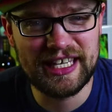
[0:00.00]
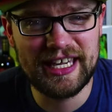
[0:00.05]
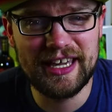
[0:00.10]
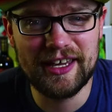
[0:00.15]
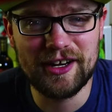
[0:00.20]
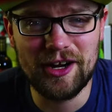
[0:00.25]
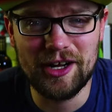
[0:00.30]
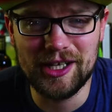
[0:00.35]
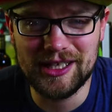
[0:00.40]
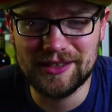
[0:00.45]

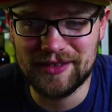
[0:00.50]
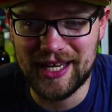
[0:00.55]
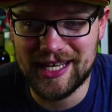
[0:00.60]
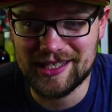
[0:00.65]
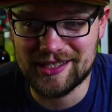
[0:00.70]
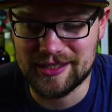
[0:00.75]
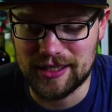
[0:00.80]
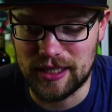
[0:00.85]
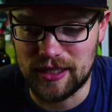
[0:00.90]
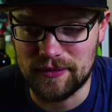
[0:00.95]
Get all of
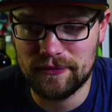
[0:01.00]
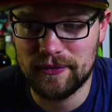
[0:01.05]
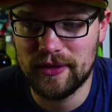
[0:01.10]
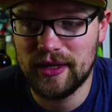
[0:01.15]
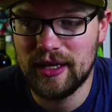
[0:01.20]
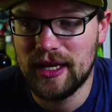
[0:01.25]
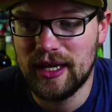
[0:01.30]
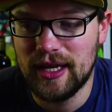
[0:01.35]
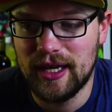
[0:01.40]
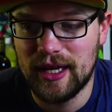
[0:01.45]
that stuff
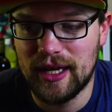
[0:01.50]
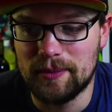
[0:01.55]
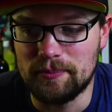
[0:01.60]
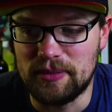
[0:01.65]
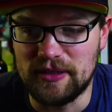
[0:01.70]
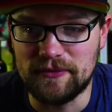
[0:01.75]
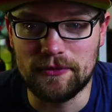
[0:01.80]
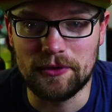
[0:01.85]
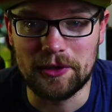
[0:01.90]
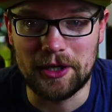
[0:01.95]

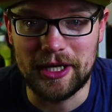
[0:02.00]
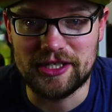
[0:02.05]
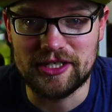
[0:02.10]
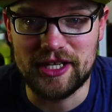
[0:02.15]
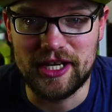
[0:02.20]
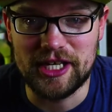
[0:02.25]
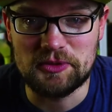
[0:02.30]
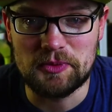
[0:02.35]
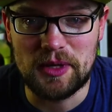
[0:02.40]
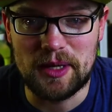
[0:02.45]
before I
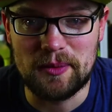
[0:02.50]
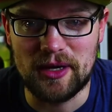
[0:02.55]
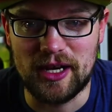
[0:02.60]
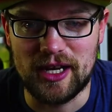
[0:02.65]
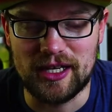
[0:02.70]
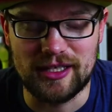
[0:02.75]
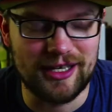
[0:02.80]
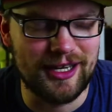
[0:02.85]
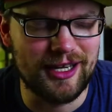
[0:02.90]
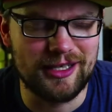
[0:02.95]
change my
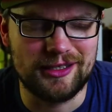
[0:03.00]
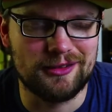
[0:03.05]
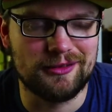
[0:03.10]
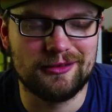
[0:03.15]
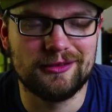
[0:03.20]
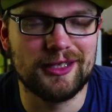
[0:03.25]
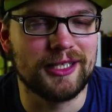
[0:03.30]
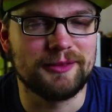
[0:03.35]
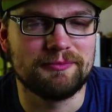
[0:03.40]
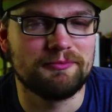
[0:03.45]
mind. I
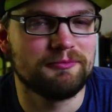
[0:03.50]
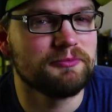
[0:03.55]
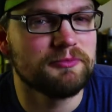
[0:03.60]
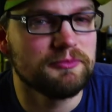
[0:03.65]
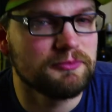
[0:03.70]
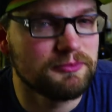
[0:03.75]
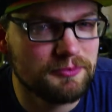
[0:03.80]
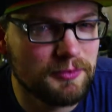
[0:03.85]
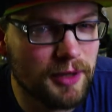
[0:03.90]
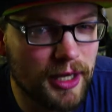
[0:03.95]

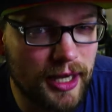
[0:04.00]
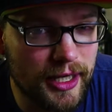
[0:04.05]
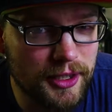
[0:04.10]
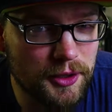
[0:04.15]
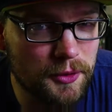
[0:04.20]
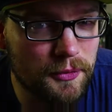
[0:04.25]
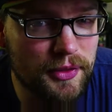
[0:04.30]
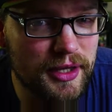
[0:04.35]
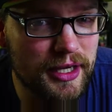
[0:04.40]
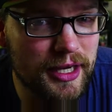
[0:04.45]

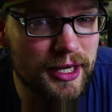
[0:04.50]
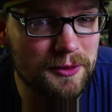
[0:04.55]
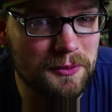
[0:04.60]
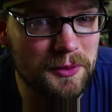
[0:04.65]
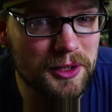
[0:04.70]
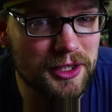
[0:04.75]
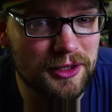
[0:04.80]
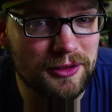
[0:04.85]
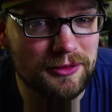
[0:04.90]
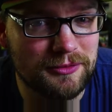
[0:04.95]
don't think I
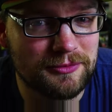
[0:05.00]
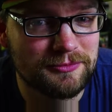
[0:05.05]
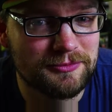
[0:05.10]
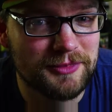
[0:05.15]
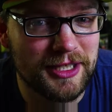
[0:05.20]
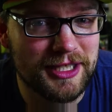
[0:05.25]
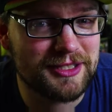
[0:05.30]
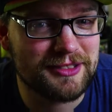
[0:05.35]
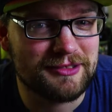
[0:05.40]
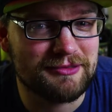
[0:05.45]
will.
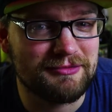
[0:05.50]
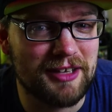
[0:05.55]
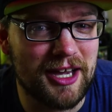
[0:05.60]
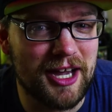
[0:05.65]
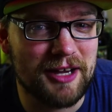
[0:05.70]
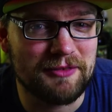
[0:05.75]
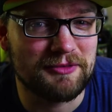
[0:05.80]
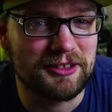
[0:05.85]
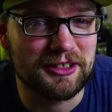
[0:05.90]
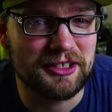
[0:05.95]
It's
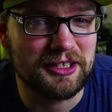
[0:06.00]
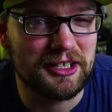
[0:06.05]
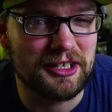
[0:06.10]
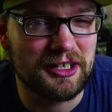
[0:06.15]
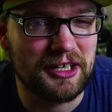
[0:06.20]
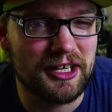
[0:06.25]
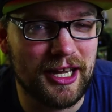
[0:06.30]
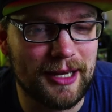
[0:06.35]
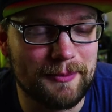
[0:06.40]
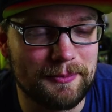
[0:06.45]
not really
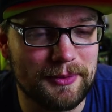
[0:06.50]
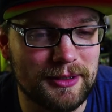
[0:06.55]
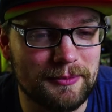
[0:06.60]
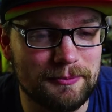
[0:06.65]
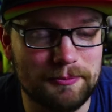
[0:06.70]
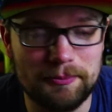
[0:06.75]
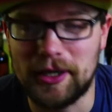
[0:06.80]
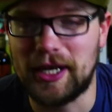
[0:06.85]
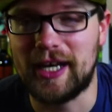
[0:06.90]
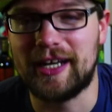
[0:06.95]
going to
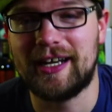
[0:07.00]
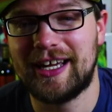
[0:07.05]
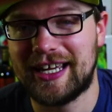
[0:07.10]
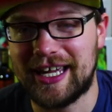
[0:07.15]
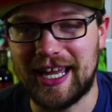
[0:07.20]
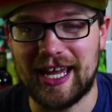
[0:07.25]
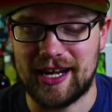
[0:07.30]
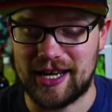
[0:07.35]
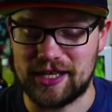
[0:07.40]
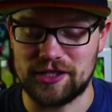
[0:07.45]
happen. But
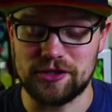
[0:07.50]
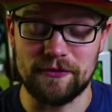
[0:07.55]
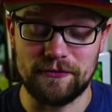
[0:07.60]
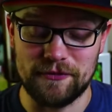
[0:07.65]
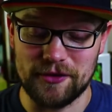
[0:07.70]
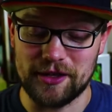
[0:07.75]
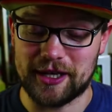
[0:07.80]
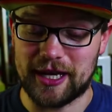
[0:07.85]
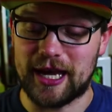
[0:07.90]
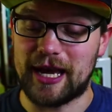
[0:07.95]
again, I do
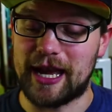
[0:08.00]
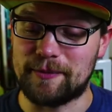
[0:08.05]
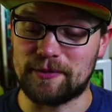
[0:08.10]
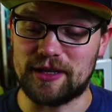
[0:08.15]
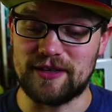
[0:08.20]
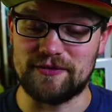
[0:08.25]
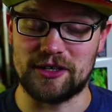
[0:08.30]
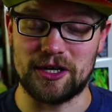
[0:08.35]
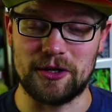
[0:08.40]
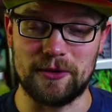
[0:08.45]
feel like I am
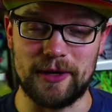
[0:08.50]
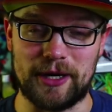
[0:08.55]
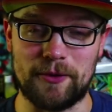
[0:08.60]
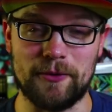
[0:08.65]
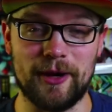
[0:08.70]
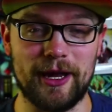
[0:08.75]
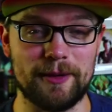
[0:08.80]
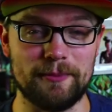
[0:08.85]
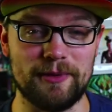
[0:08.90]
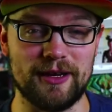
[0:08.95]
giving away
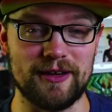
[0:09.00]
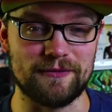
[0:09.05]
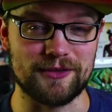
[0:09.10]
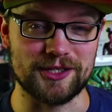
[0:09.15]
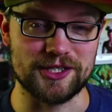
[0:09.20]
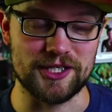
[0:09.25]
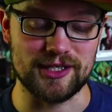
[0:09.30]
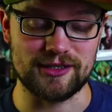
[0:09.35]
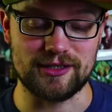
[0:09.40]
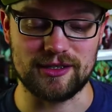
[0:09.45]
quite a bit
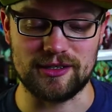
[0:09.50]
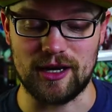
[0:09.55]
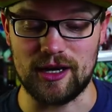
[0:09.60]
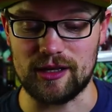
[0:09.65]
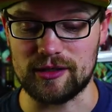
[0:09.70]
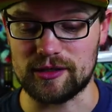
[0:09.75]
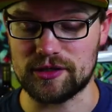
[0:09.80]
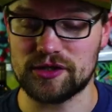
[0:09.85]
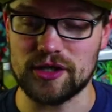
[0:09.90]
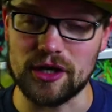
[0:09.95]
for just
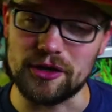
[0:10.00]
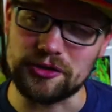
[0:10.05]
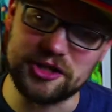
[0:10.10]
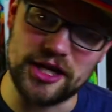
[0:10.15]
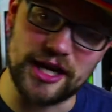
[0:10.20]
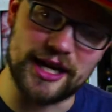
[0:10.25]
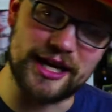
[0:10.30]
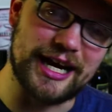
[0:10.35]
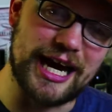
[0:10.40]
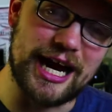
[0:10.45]
$1. So
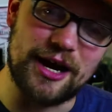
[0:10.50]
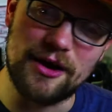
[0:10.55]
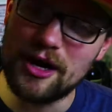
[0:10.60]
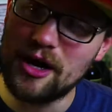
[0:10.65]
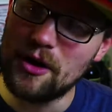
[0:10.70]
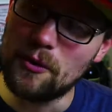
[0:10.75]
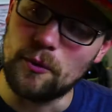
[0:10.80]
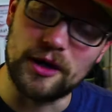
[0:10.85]
check it out.